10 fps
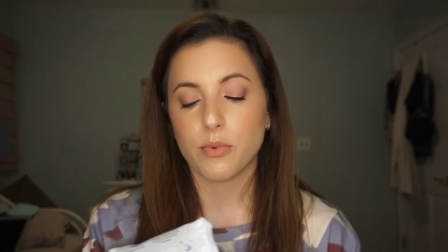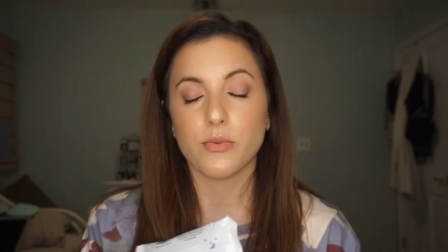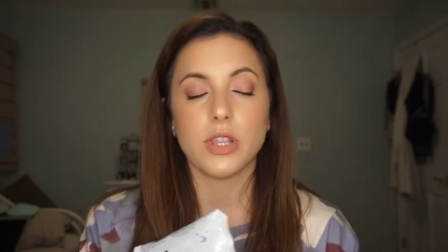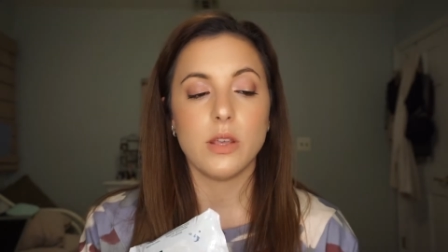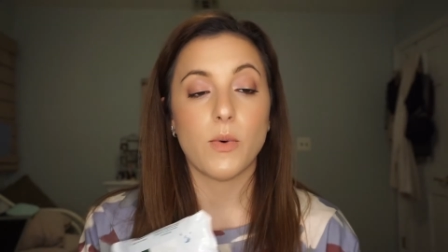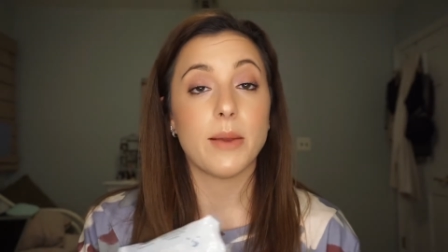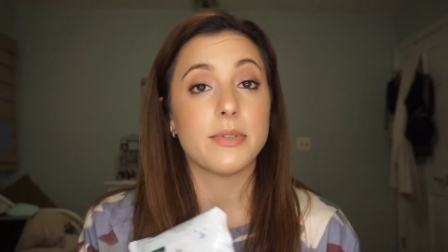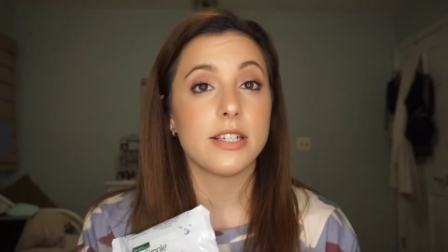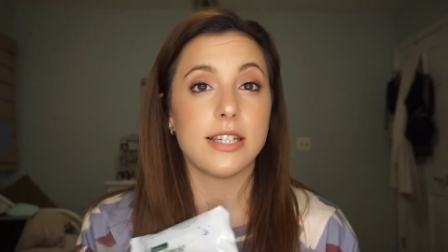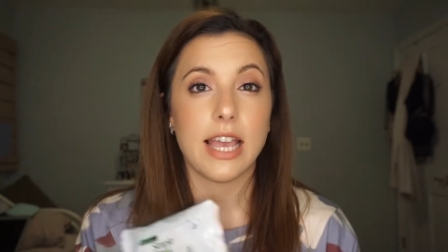the
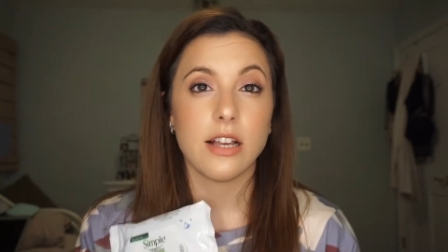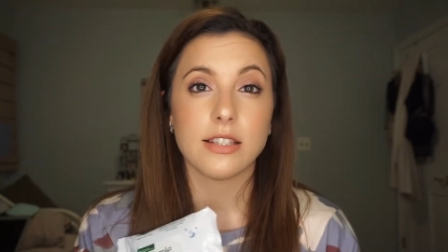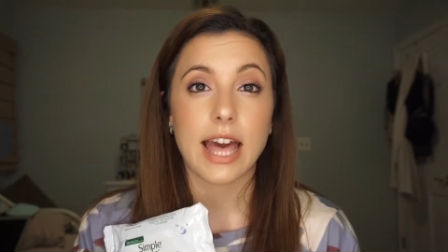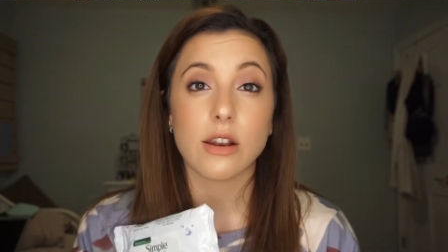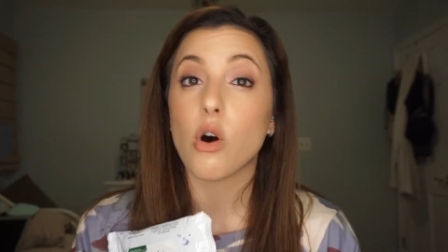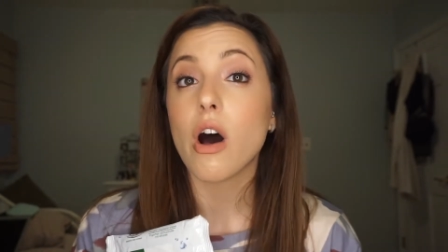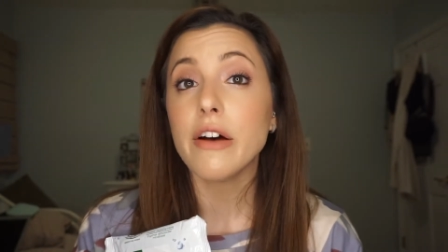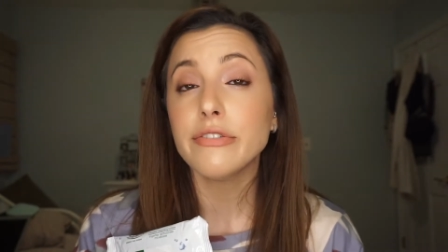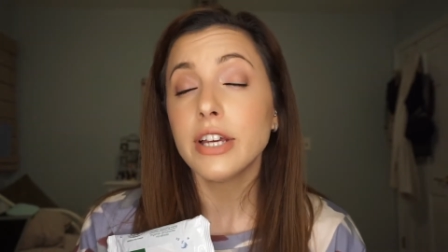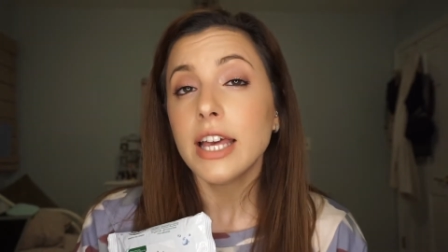wipes to take that off.